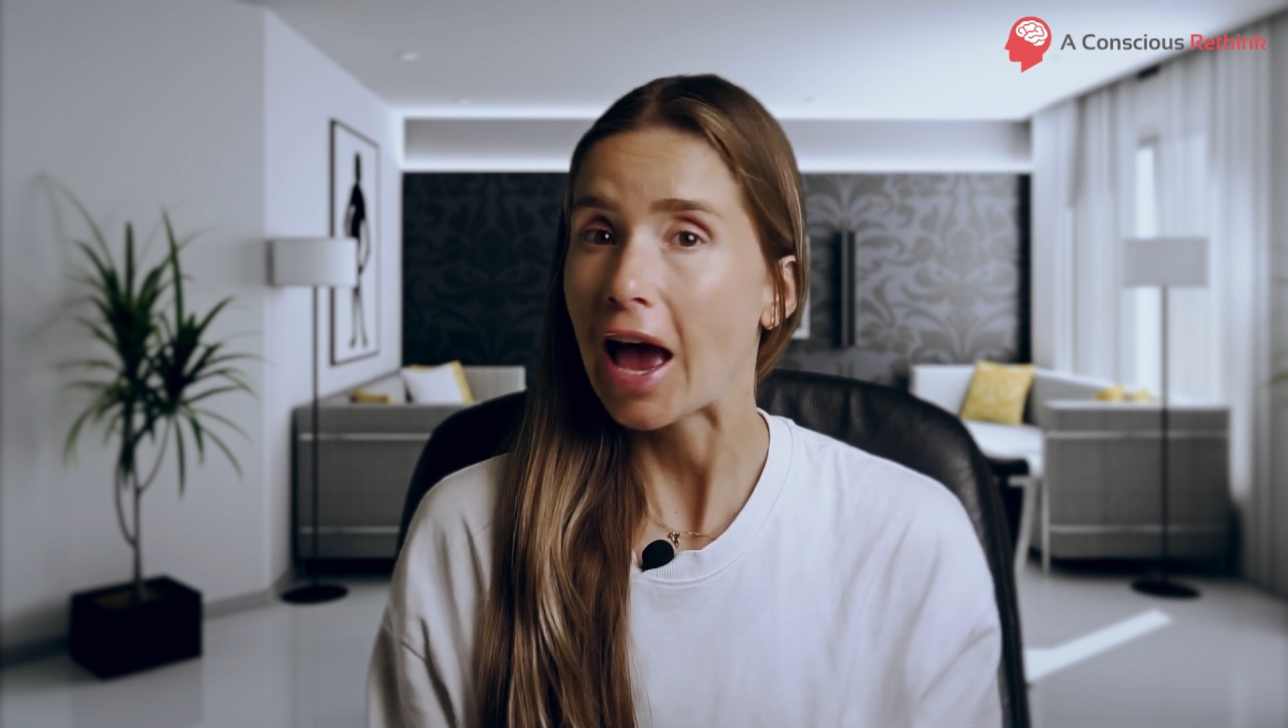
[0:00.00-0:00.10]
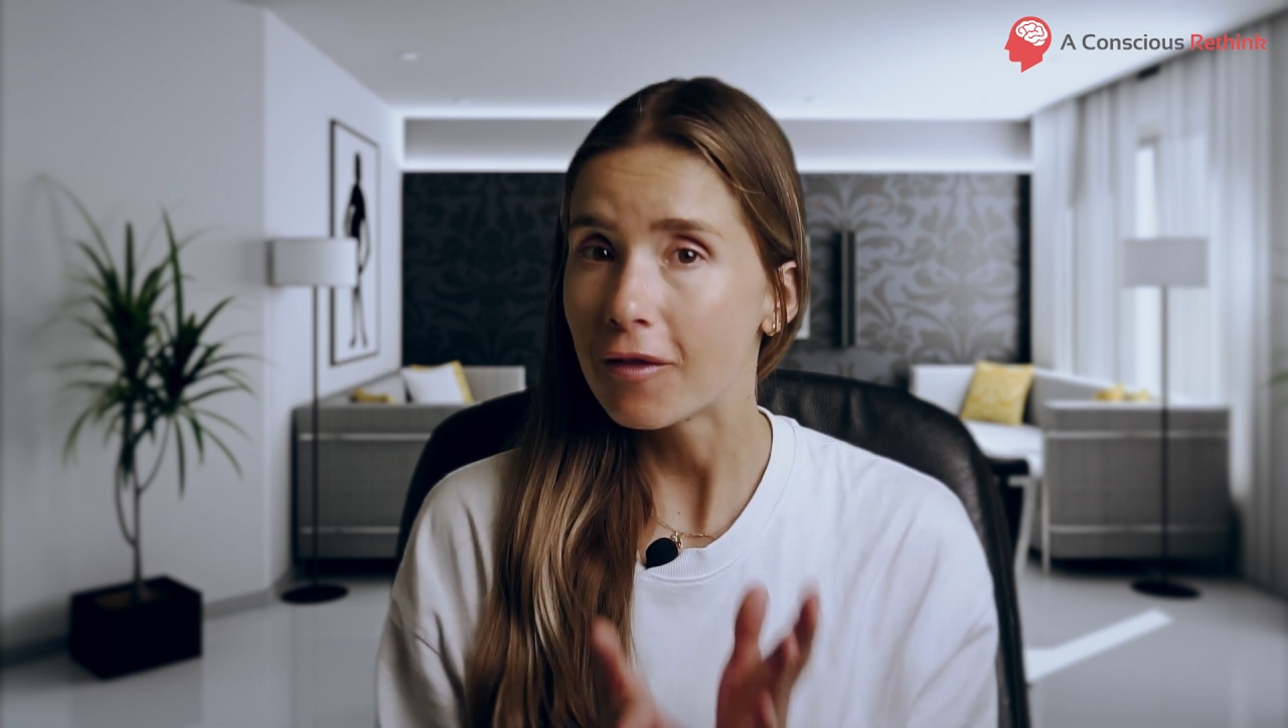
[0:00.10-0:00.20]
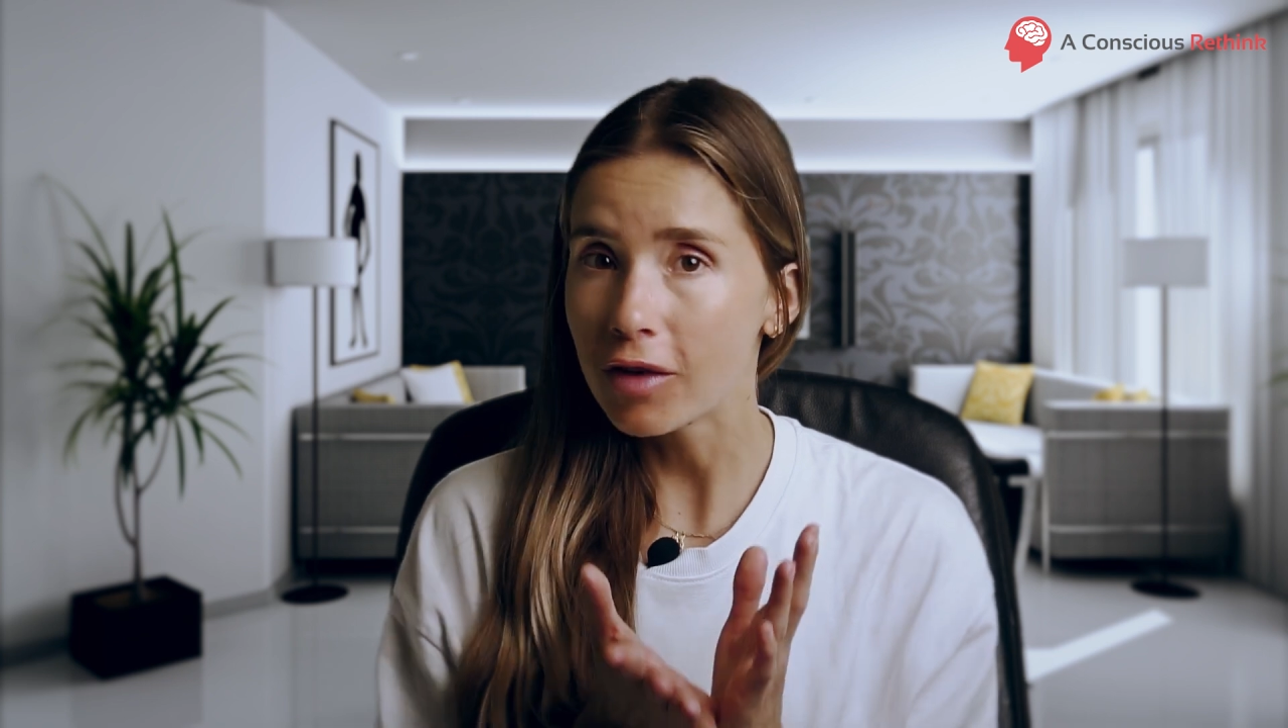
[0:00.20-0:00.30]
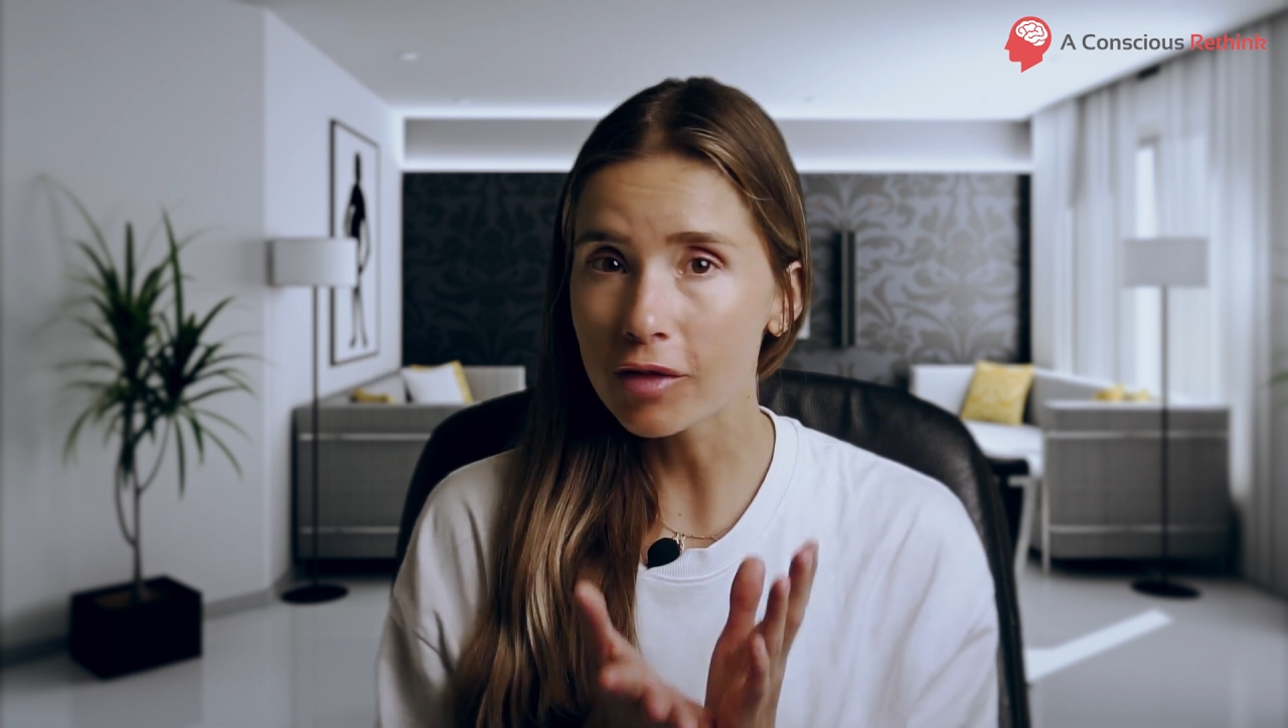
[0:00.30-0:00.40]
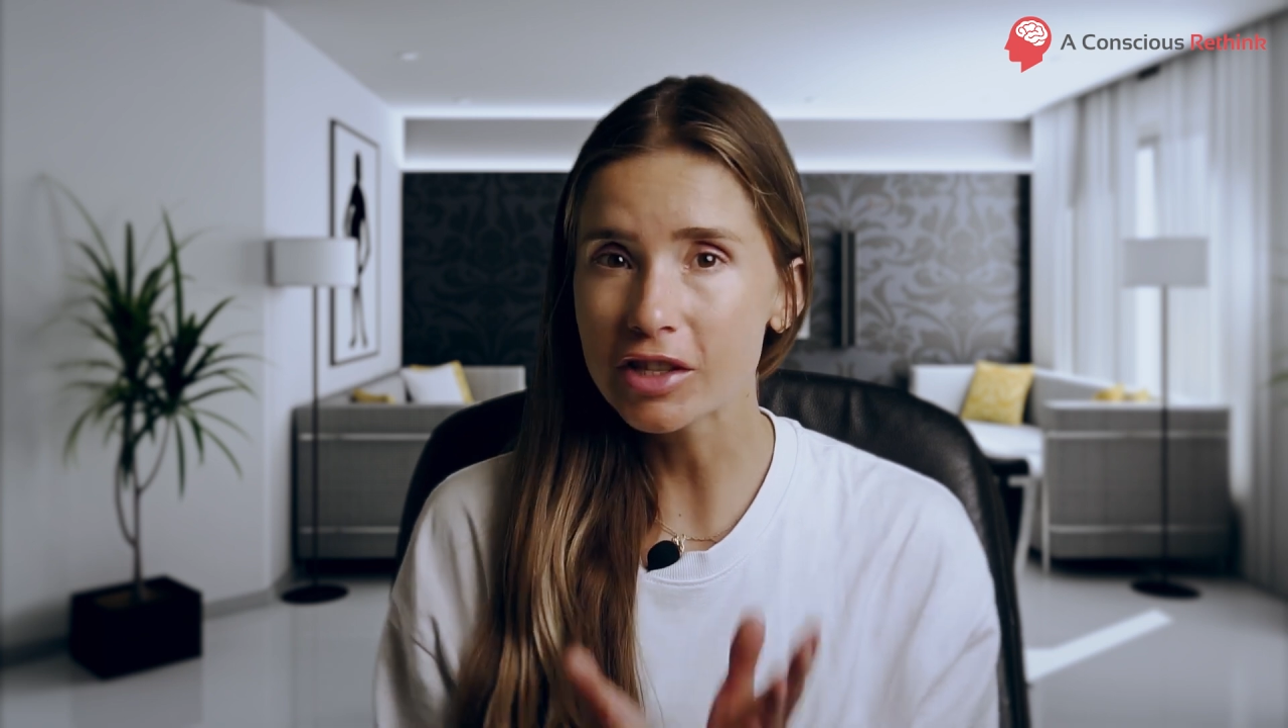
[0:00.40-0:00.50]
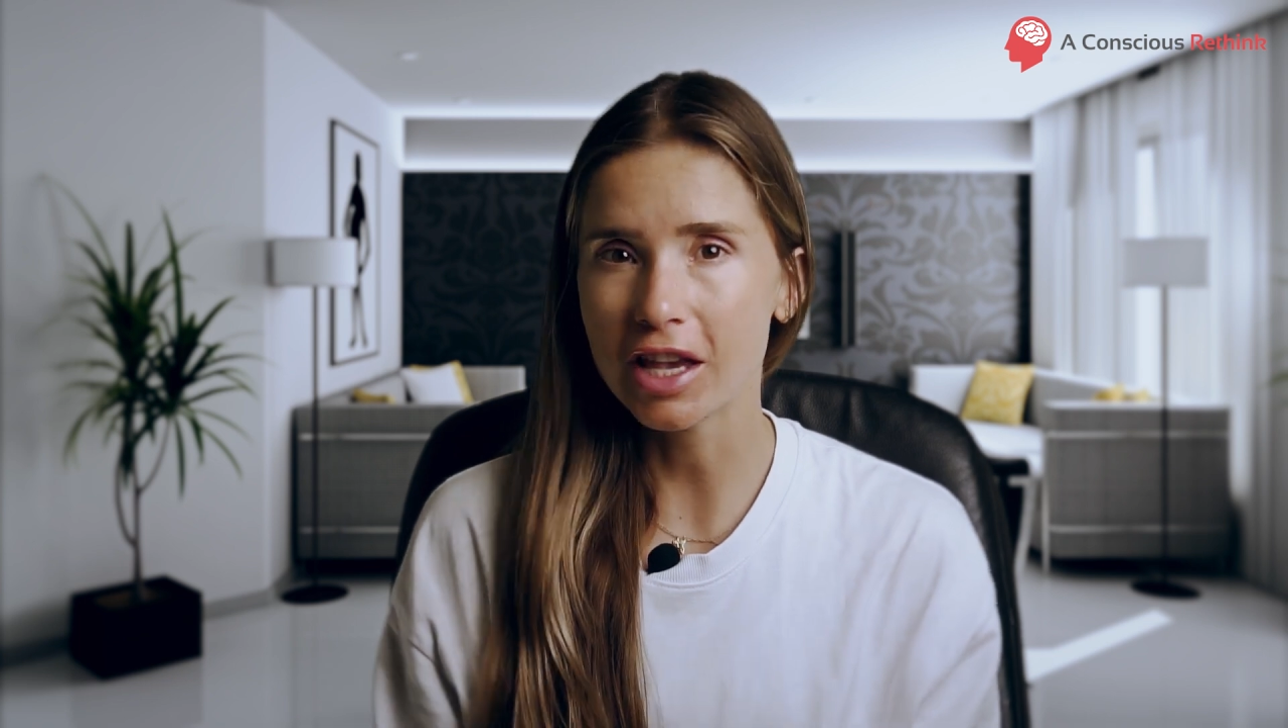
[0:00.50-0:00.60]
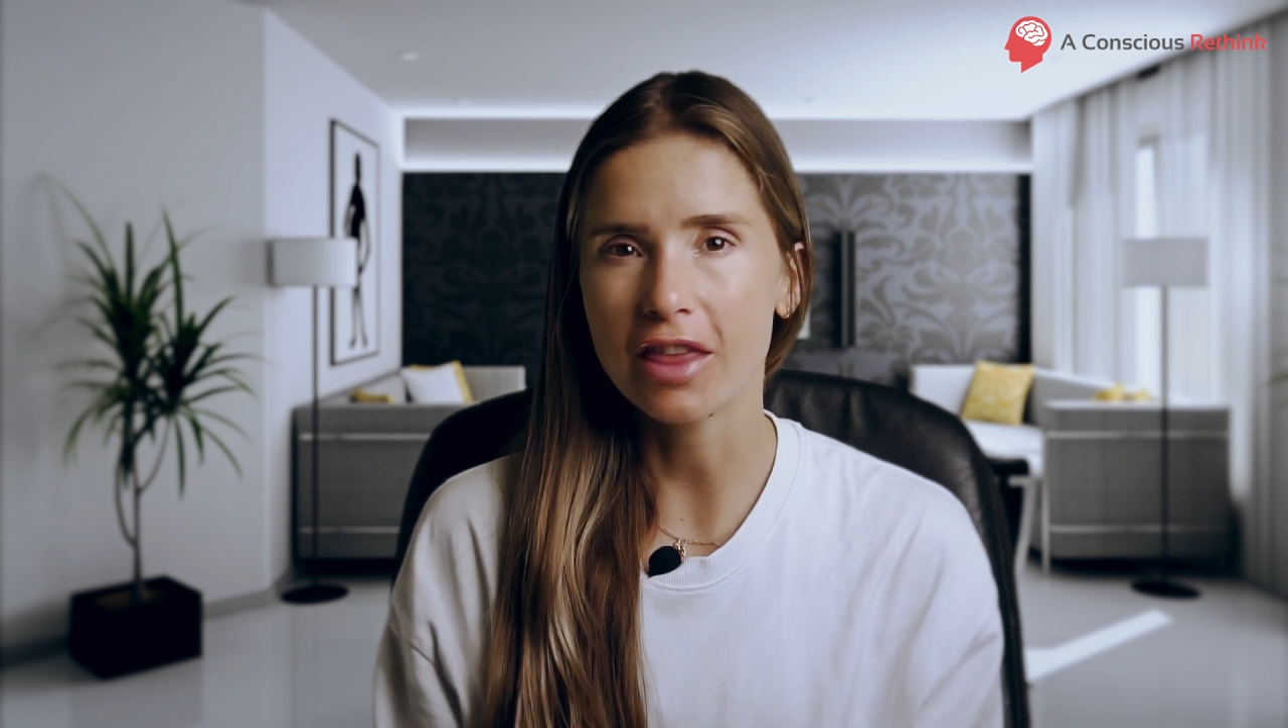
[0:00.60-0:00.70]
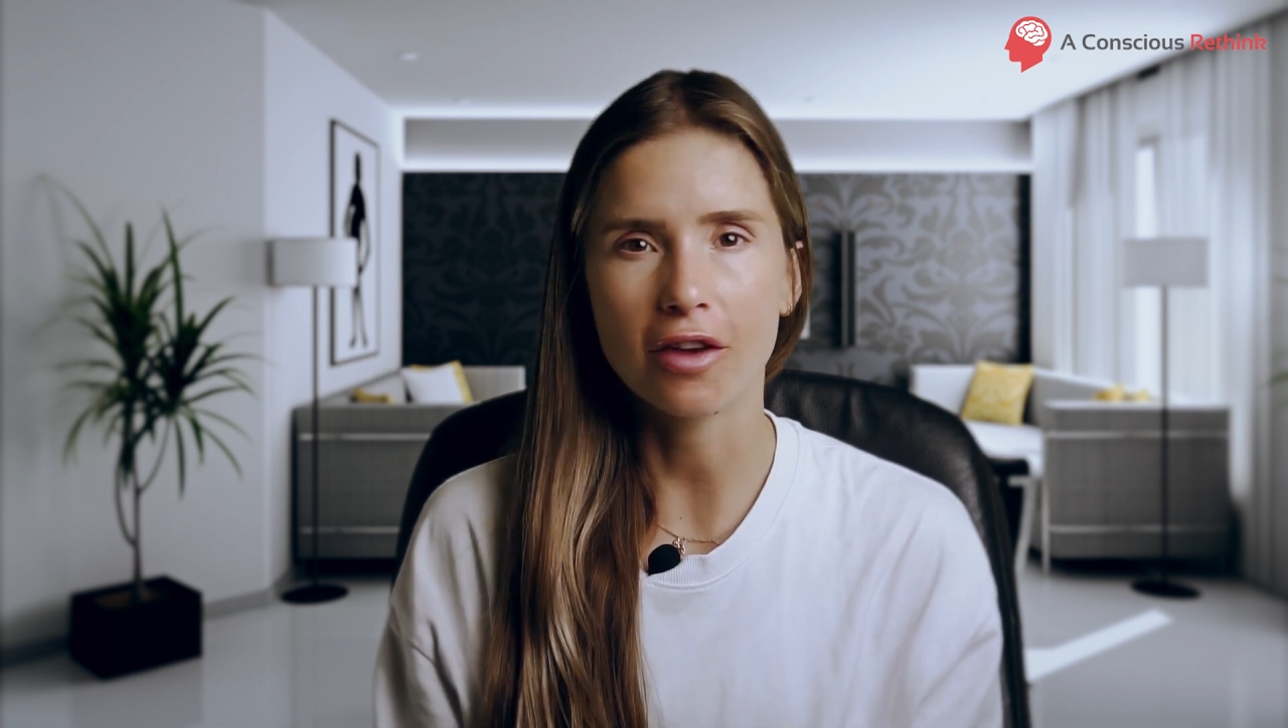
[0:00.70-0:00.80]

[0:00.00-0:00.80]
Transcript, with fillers: have you ever sat